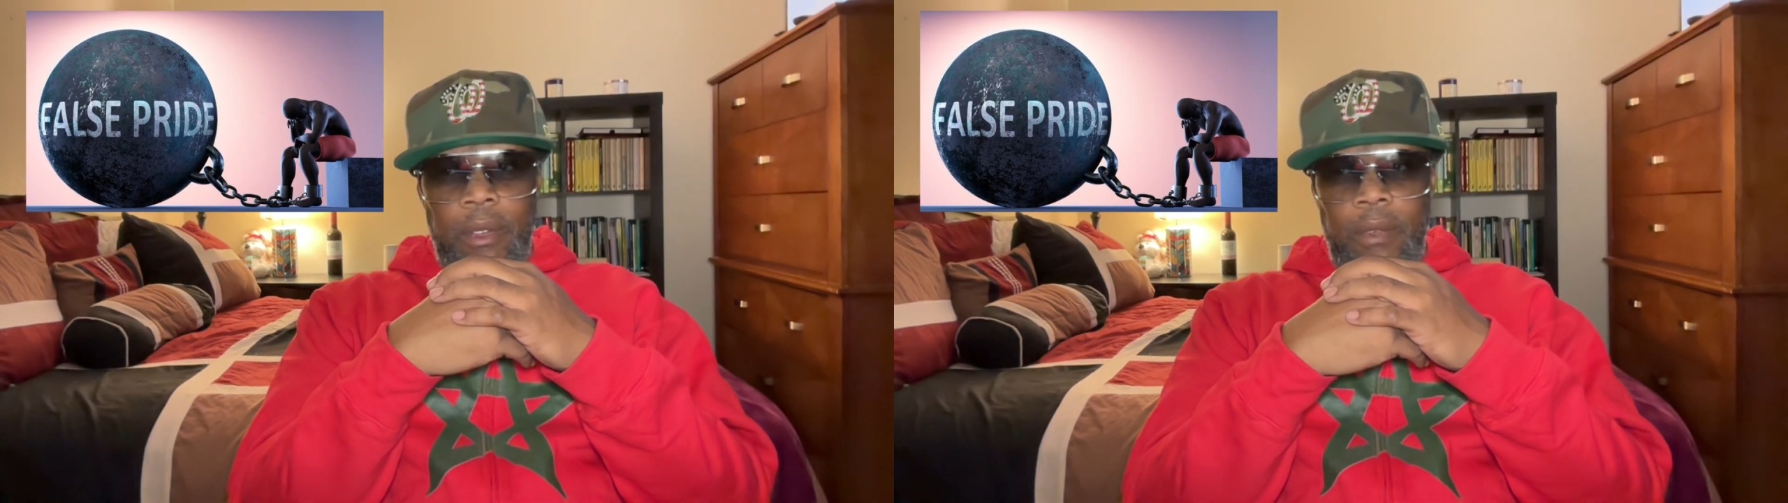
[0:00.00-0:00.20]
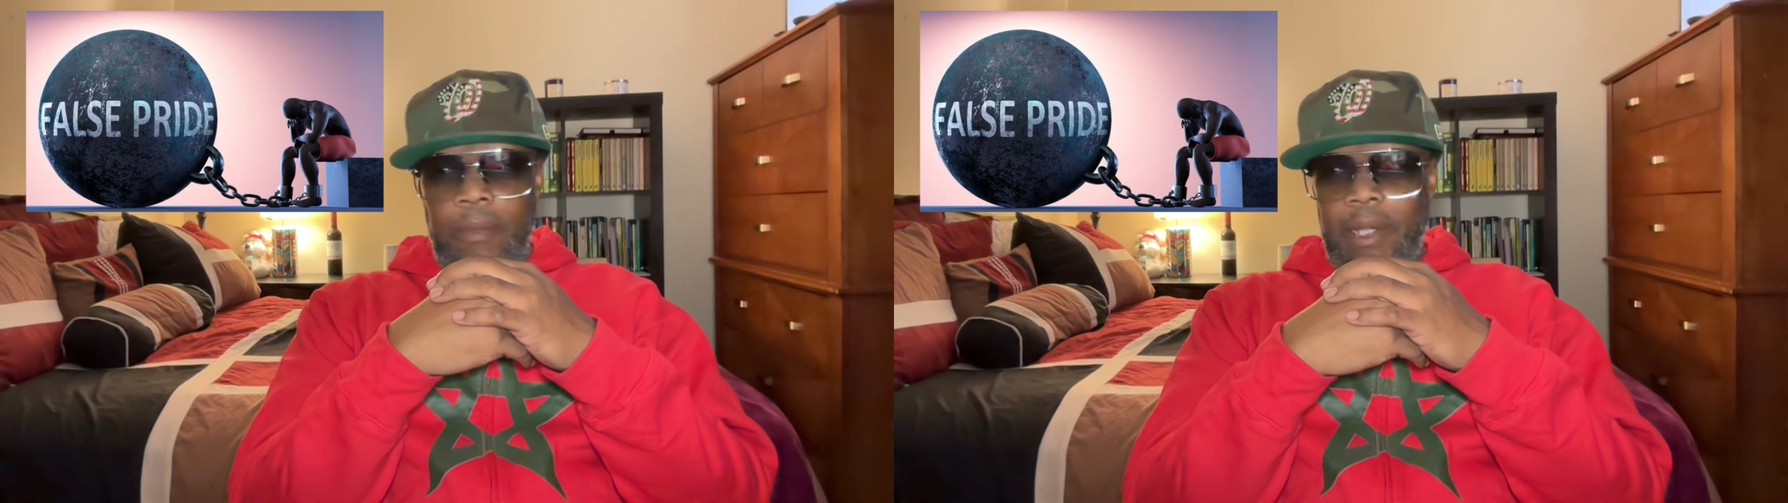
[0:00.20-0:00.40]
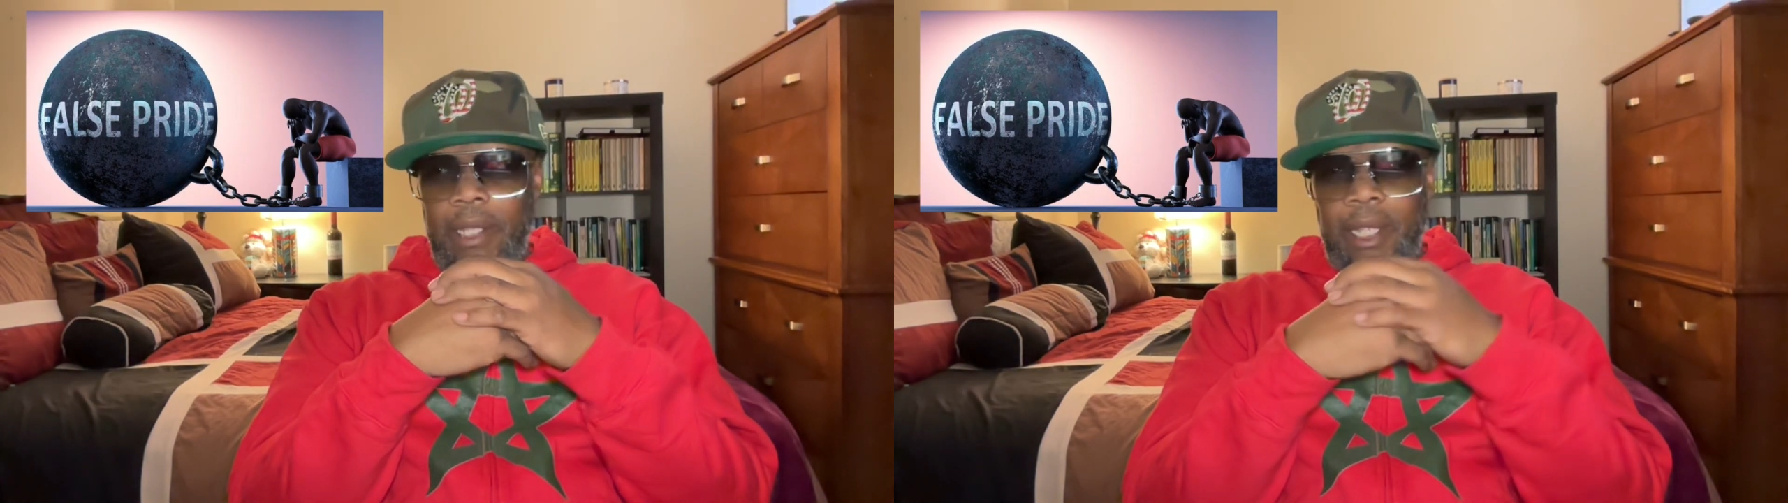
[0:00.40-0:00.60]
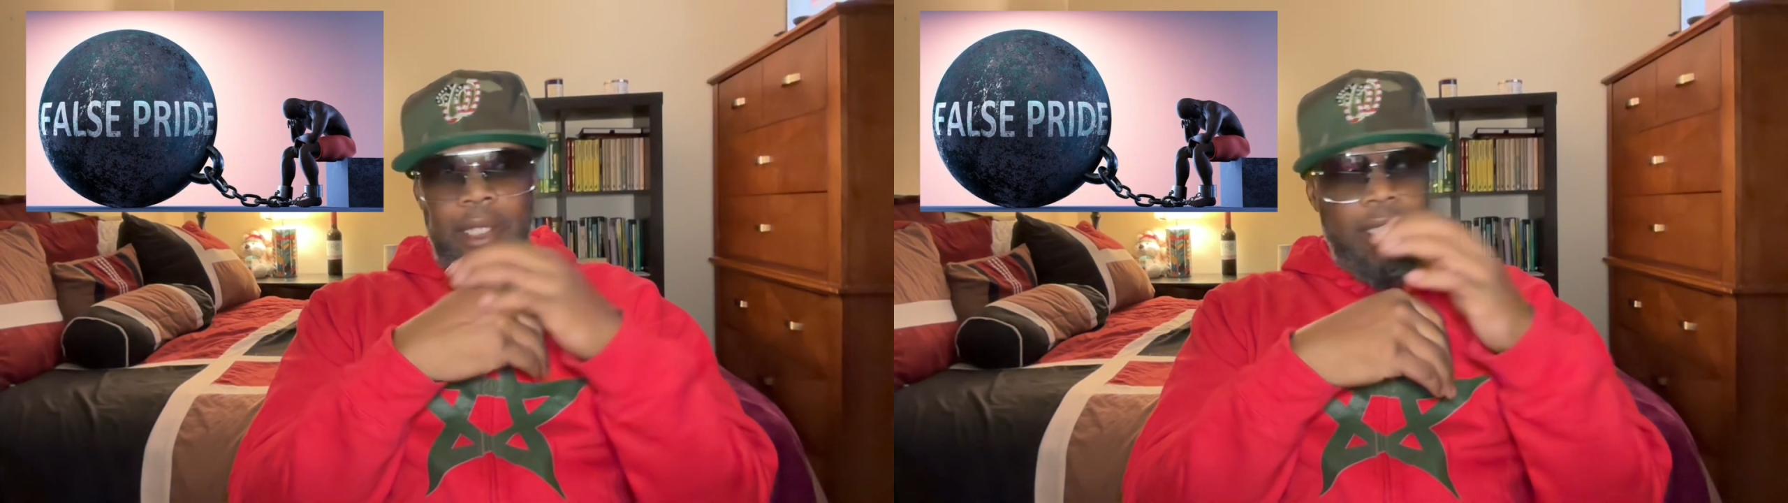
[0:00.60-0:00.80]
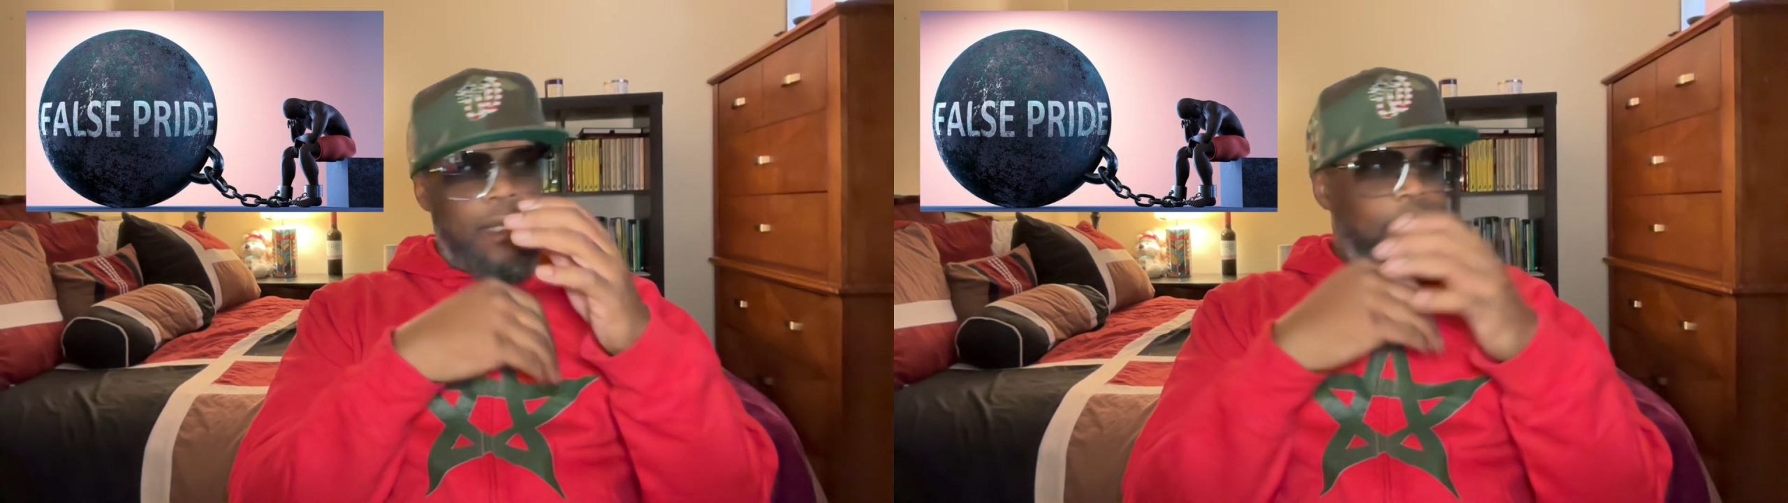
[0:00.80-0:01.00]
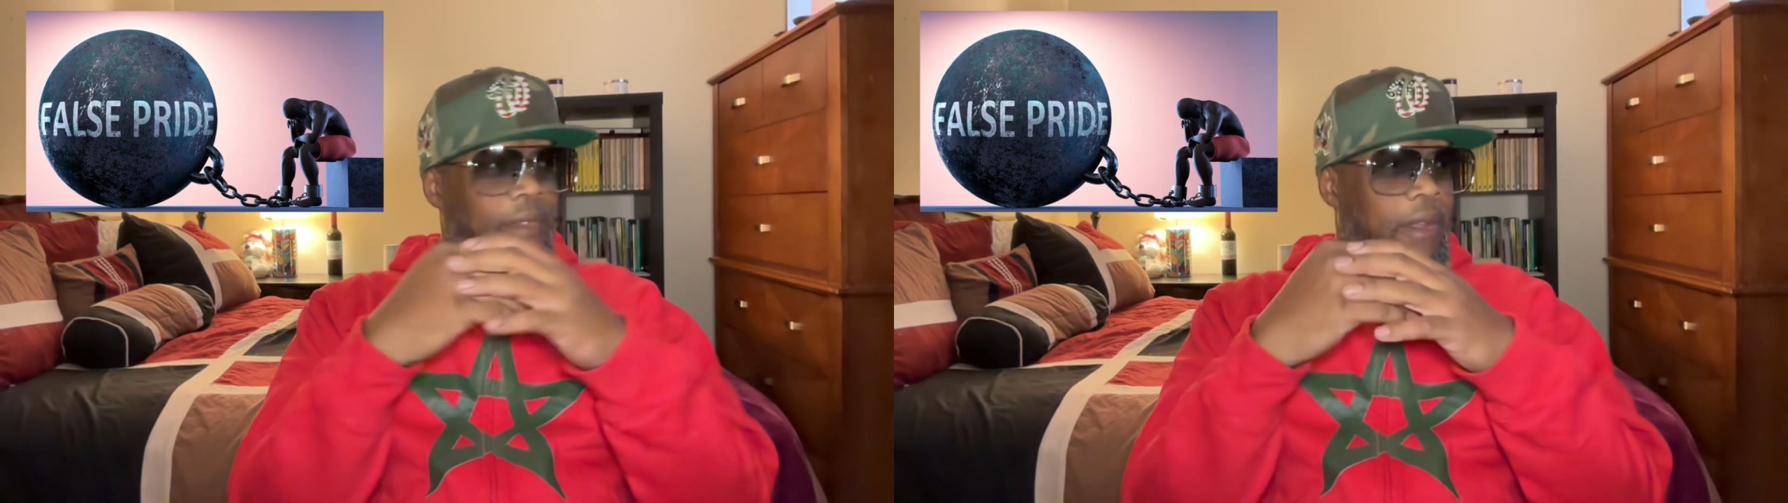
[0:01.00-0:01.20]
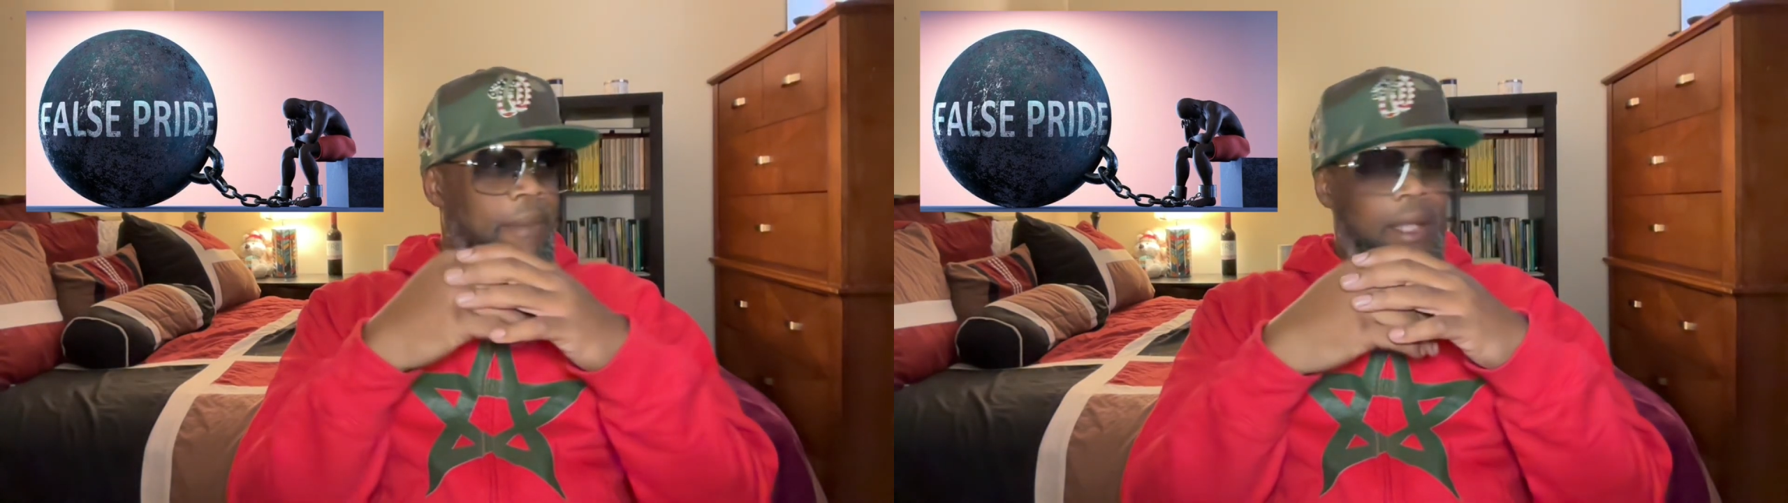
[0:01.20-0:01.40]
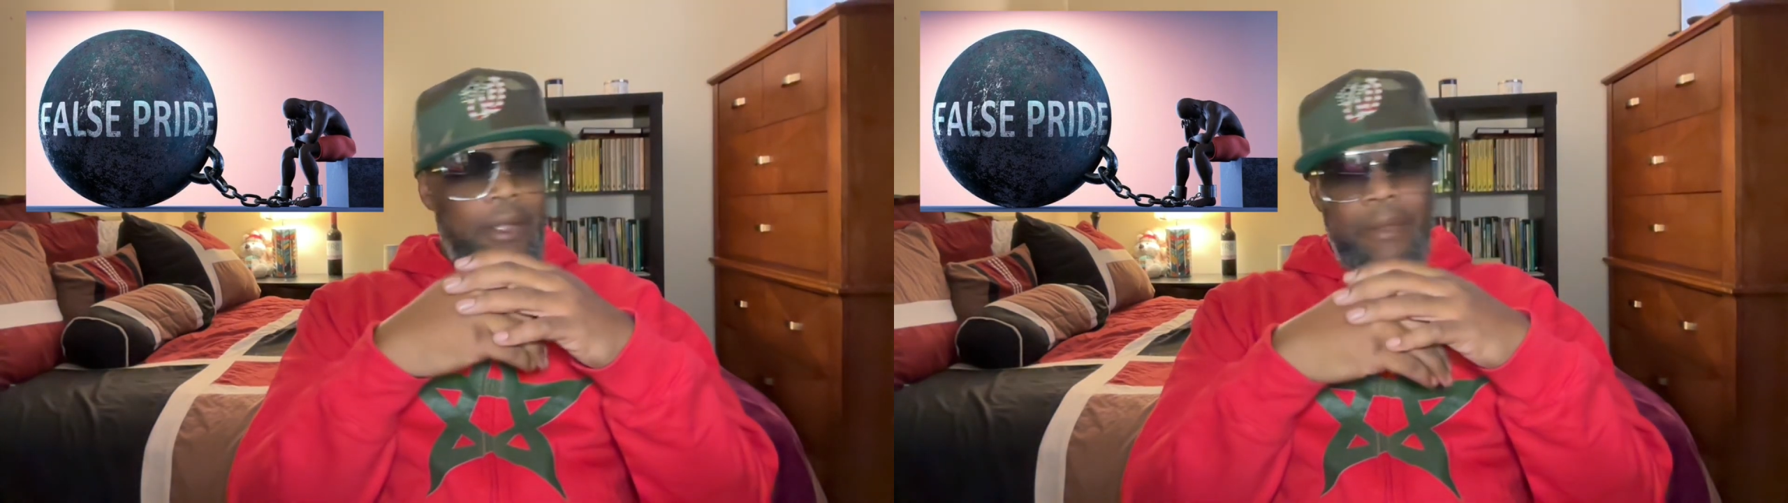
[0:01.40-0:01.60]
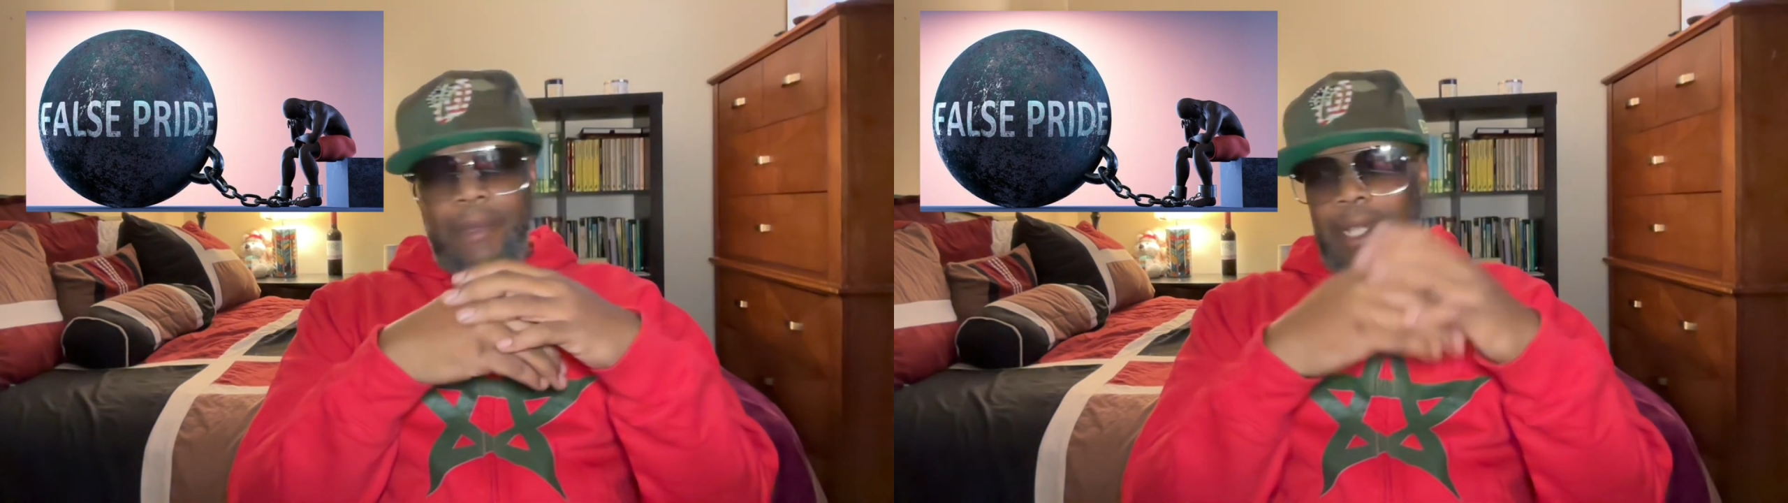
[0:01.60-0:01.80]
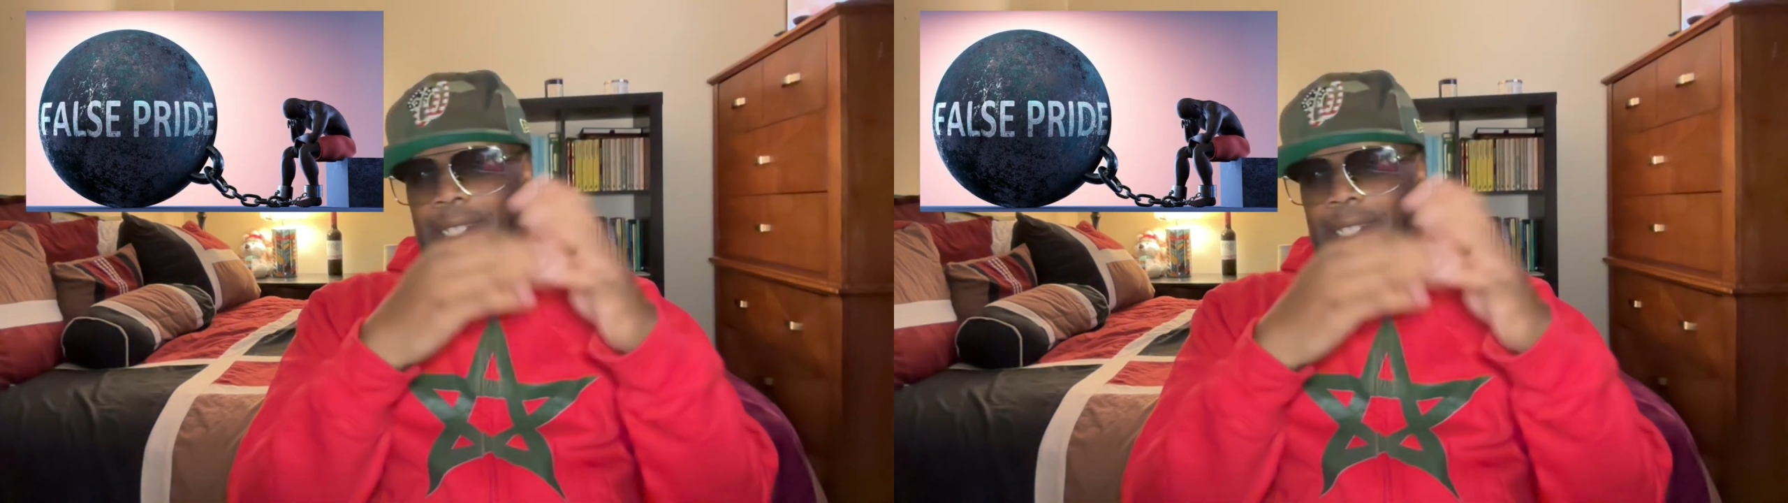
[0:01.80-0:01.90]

You might think it's something very minute, man,